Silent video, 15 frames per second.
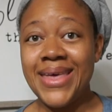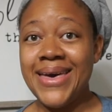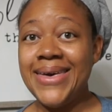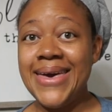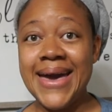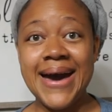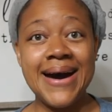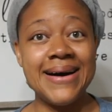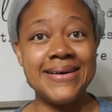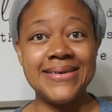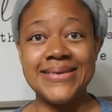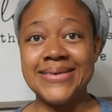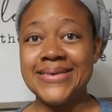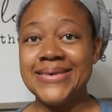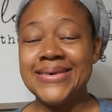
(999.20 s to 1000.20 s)

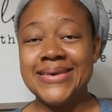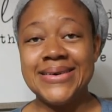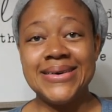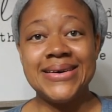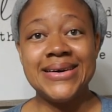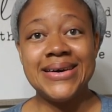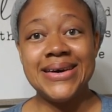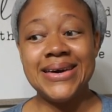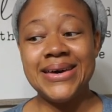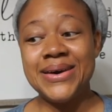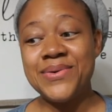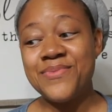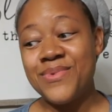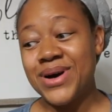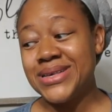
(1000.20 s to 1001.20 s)
yeah,
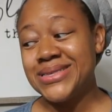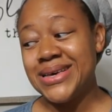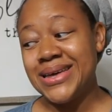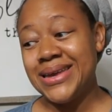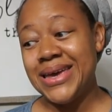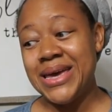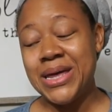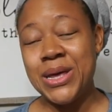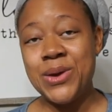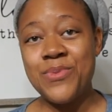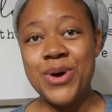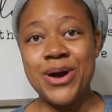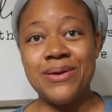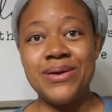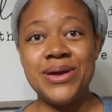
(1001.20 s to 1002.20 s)
it wasn't
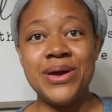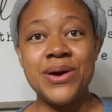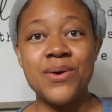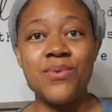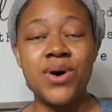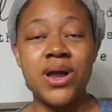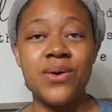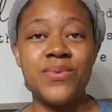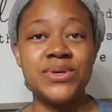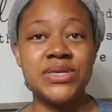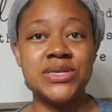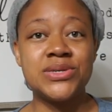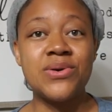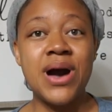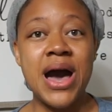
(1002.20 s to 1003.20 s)
anywhere near what it was
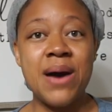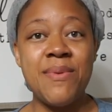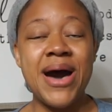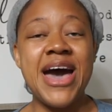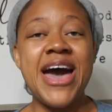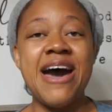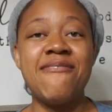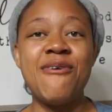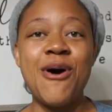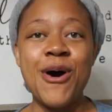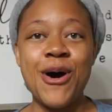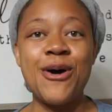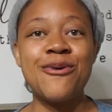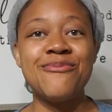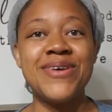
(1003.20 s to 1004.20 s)
described. I have
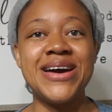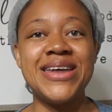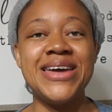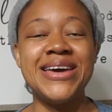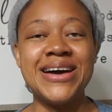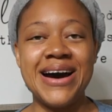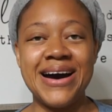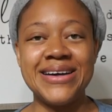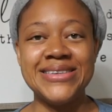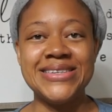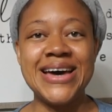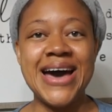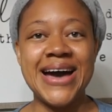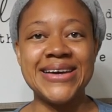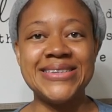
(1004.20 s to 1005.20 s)
already
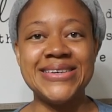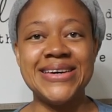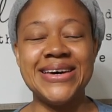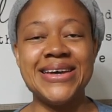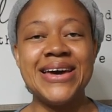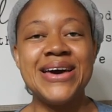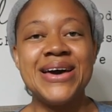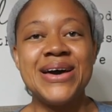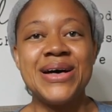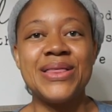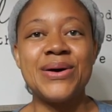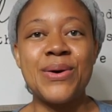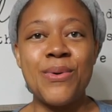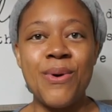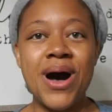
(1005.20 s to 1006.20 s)
contacted
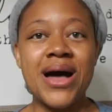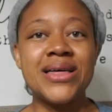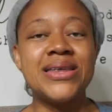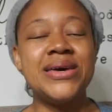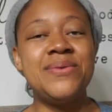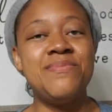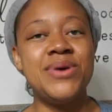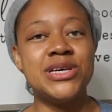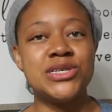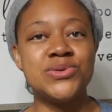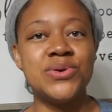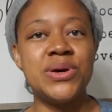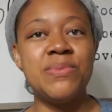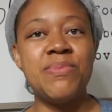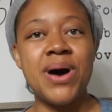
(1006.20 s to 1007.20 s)
the Quality
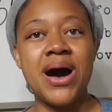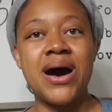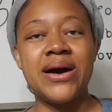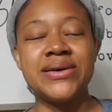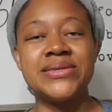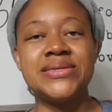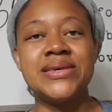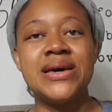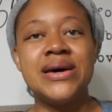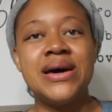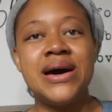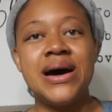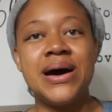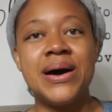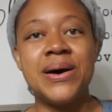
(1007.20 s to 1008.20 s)
Mystery Box
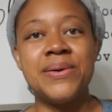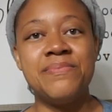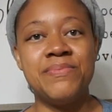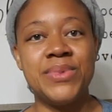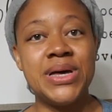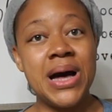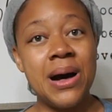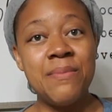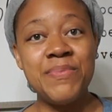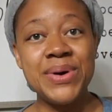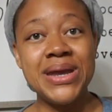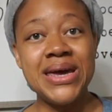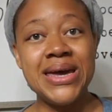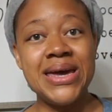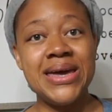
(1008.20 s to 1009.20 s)
um,
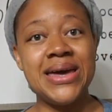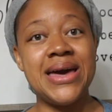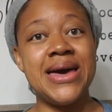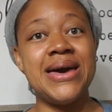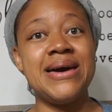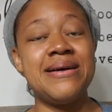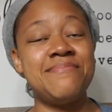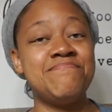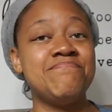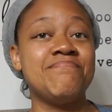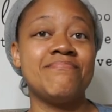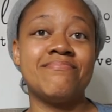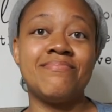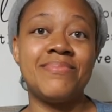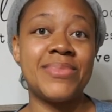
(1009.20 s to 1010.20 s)
company and
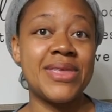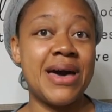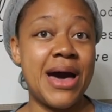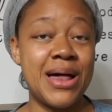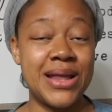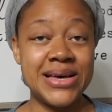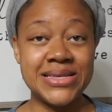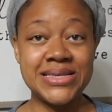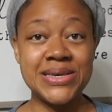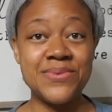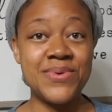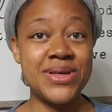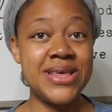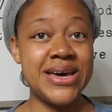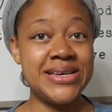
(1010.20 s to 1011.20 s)
uh, let's see
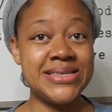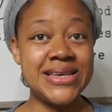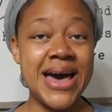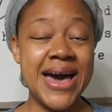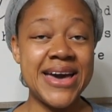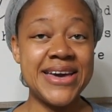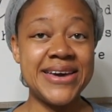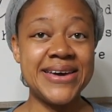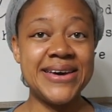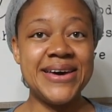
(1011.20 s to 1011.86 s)
what they say.